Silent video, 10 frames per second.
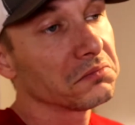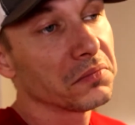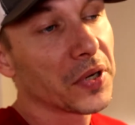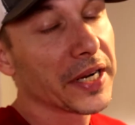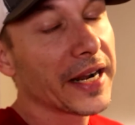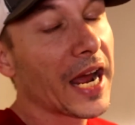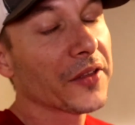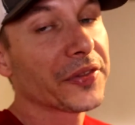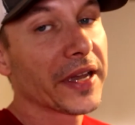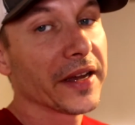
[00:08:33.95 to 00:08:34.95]
putting it
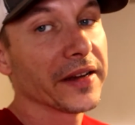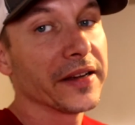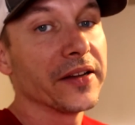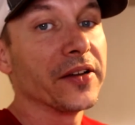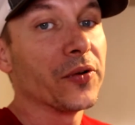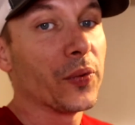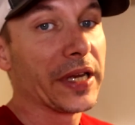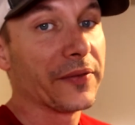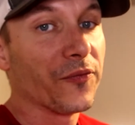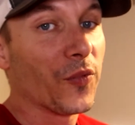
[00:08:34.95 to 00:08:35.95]
out there,
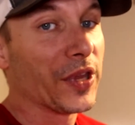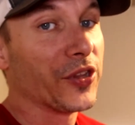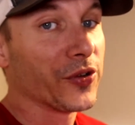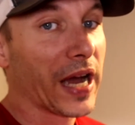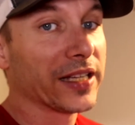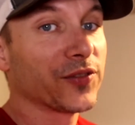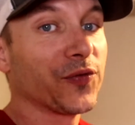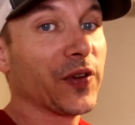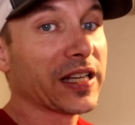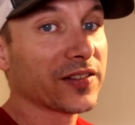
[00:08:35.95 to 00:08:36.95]
you guys
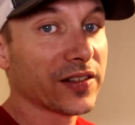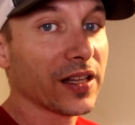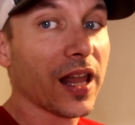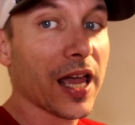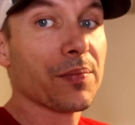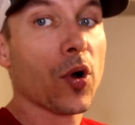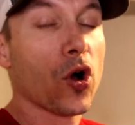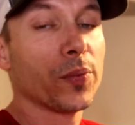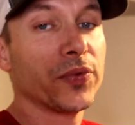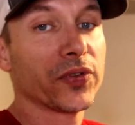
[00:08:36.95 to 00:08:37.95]
fixed the light
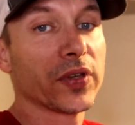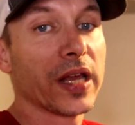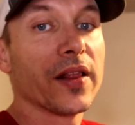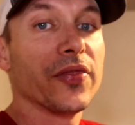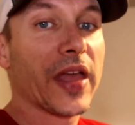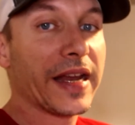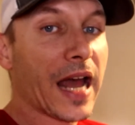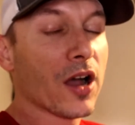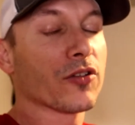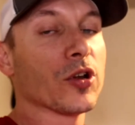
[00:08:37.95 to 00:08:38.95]
bulbs. They
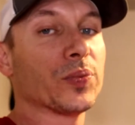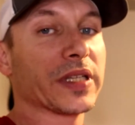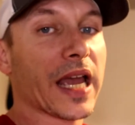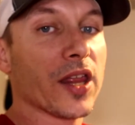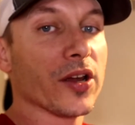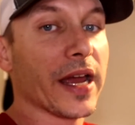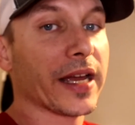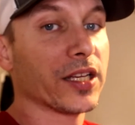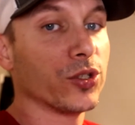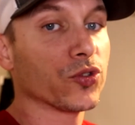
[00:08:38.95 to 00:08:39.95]
now group together
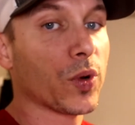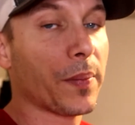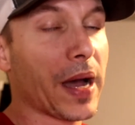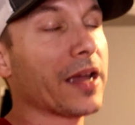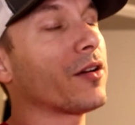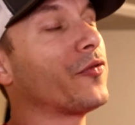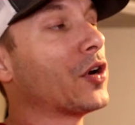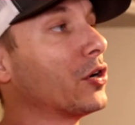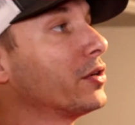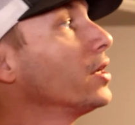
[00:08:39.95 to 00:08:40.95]
and can use one
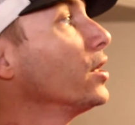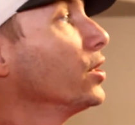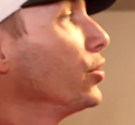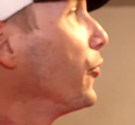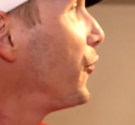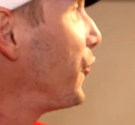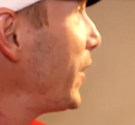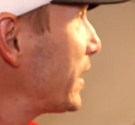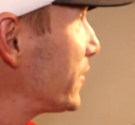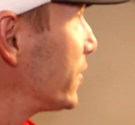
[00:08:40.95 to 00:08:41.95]
microphone. You
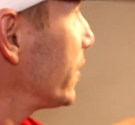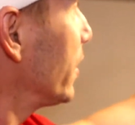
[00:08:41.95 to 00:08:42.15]
fixed